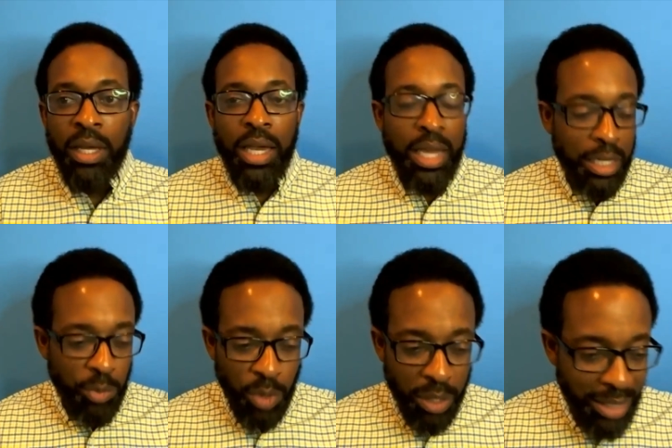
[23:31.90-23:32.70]
And
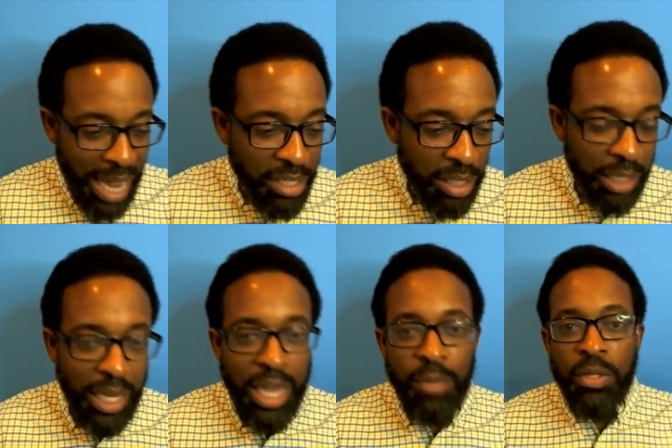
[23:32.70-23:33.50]
as we were attaching the
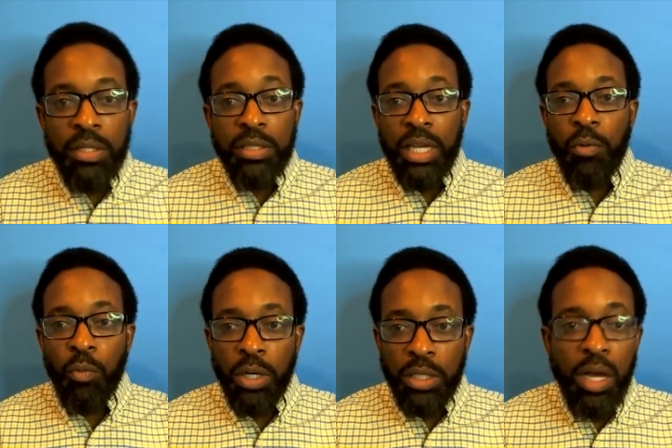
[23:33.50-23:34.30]
cables and
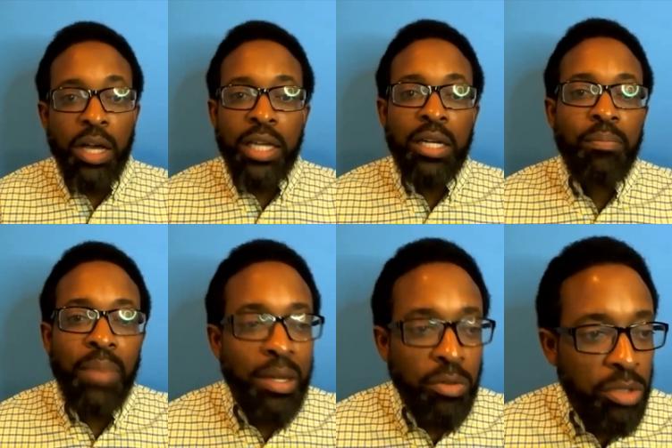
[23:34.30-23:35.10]
we were talking
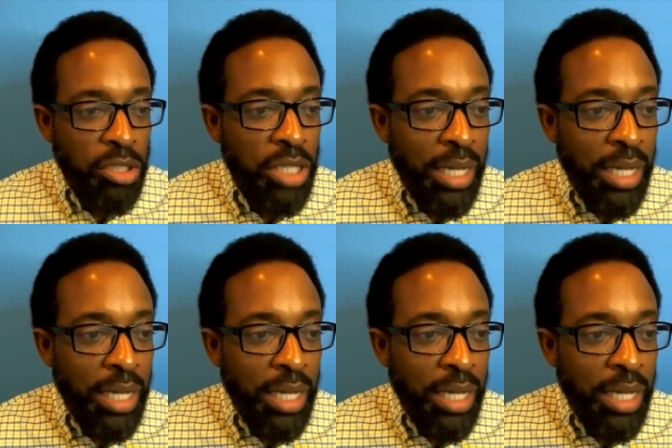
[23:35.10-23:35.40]
about